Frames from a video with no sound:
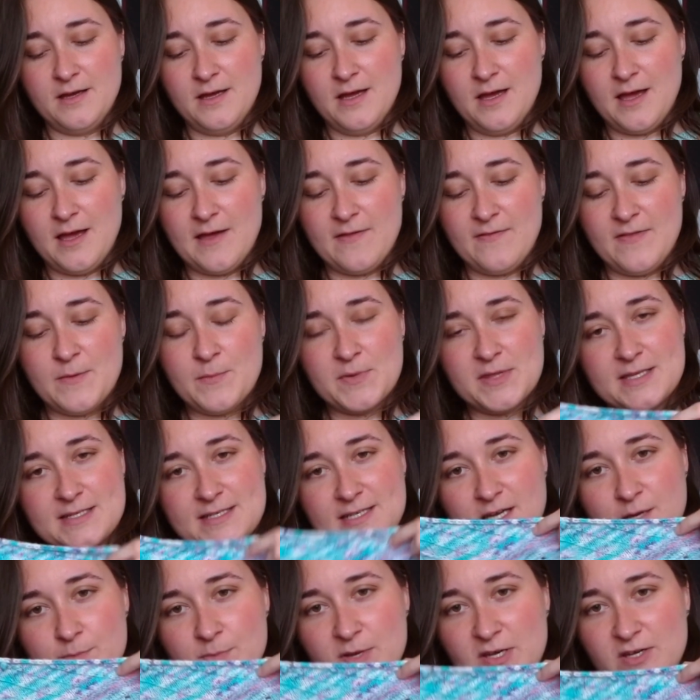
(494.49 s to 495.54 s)
And then by the
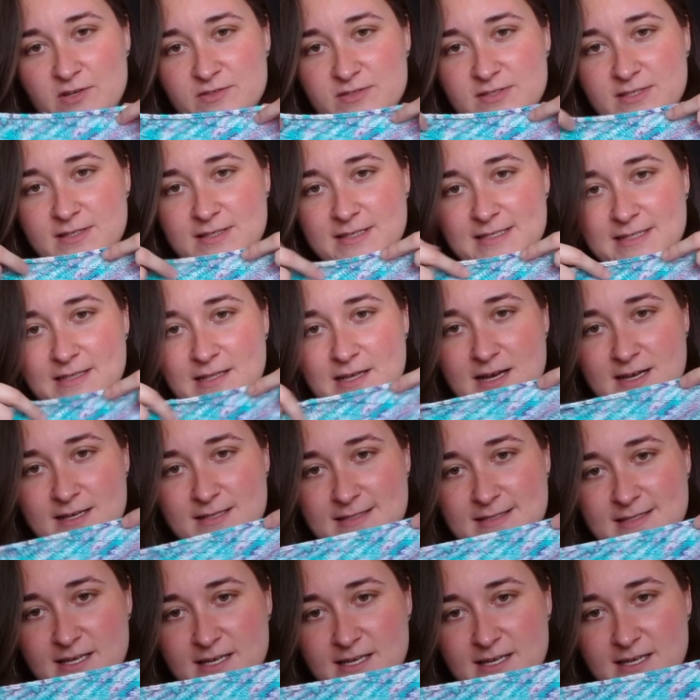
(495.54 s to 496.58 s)
time I got to this
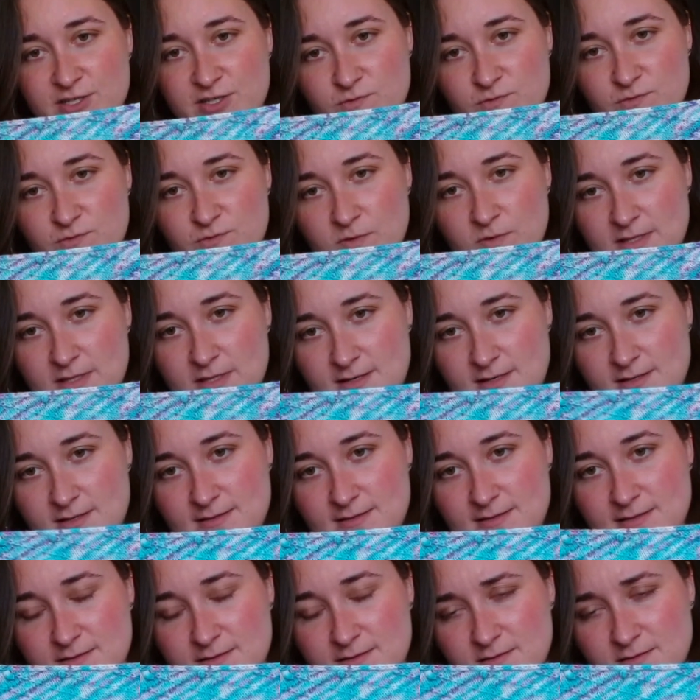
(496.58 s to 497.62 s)
last section with
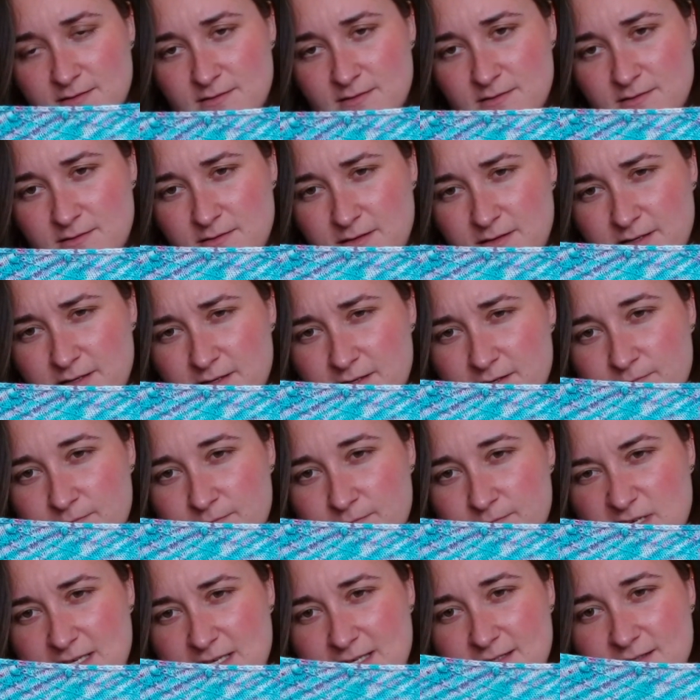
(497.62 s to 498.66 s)
these,
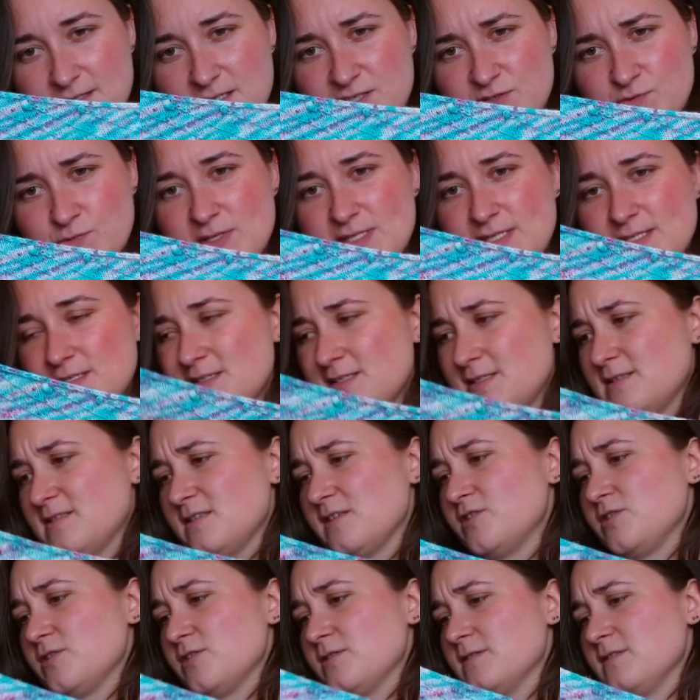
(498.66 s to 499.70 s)
I think they're twisted
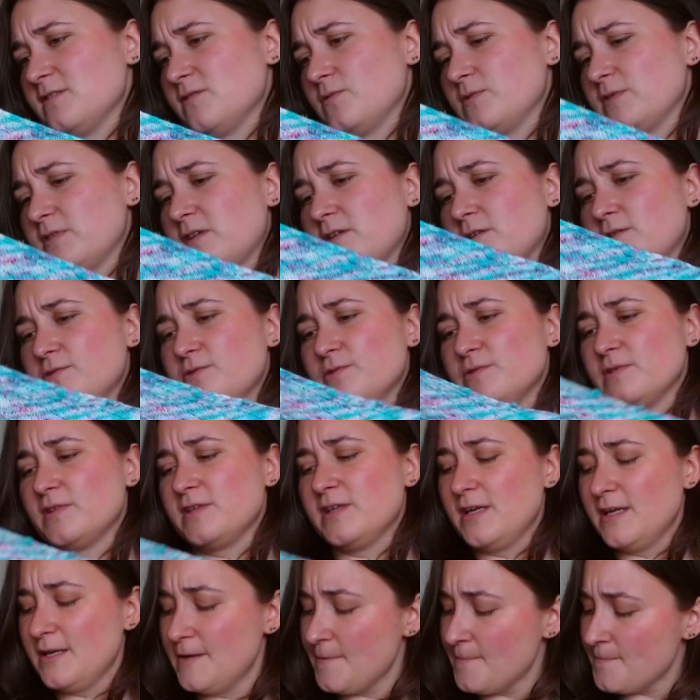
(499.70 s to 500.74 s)
stitches is what they're called,
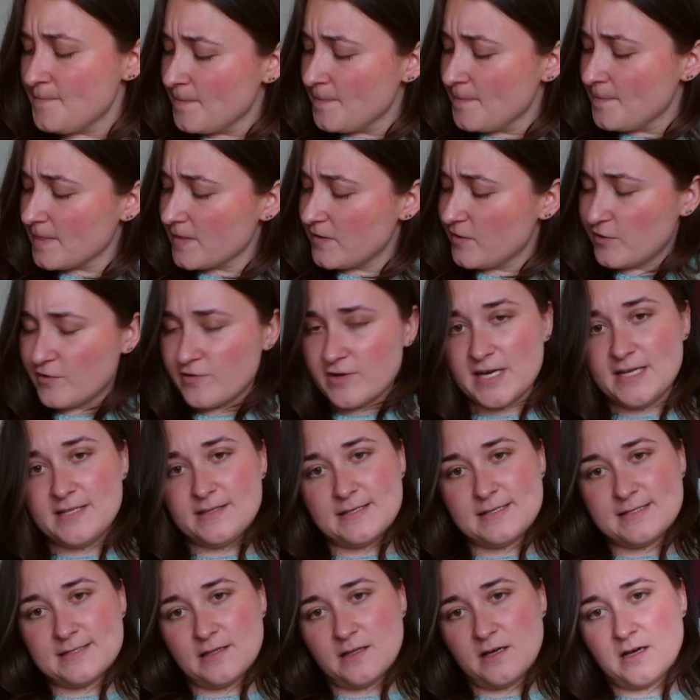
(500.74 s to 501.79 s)
to create
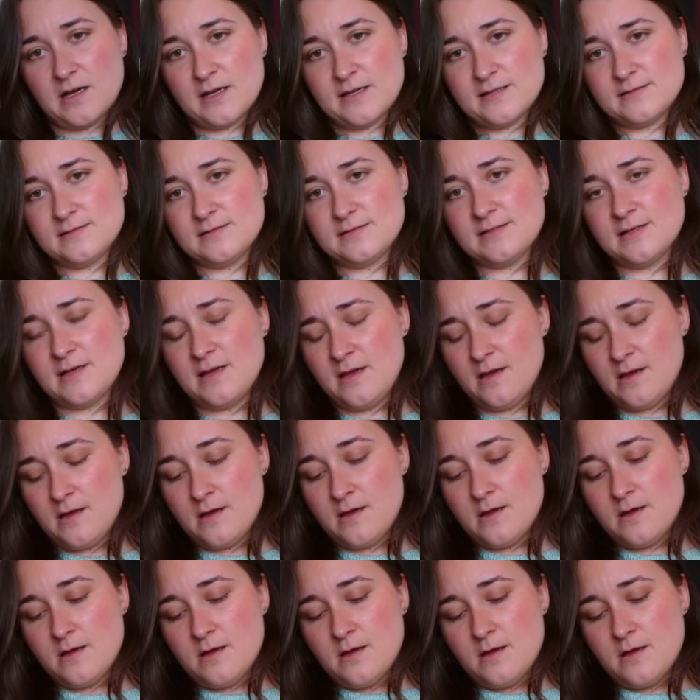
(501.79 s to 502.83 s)
these lines,
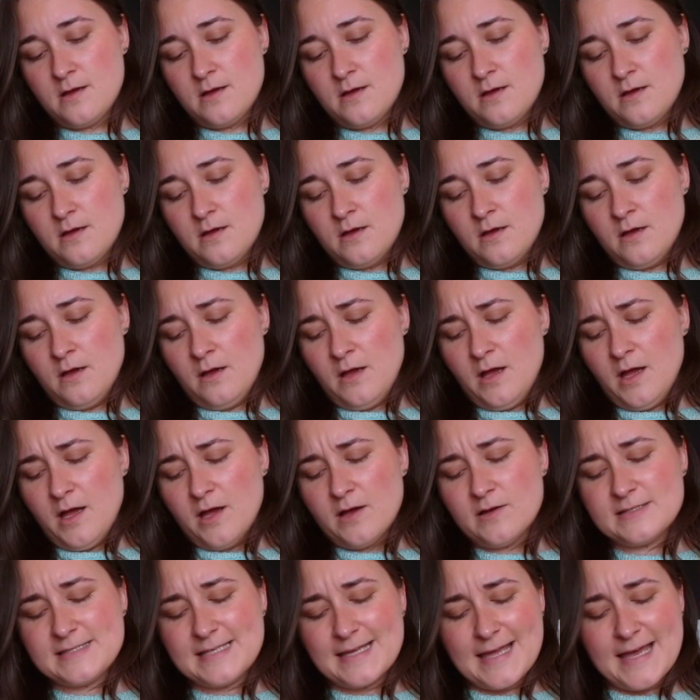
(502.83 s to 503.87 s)
I
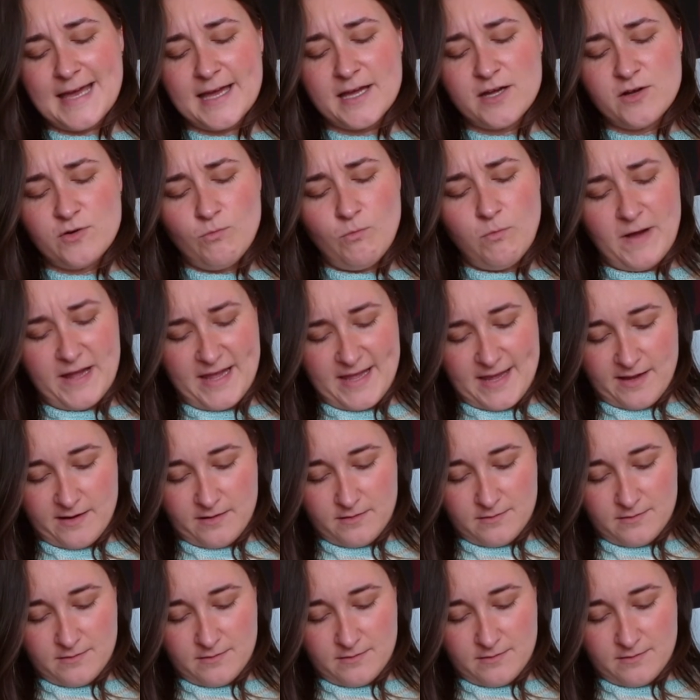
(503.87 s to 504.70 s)
was like, hang on, wait.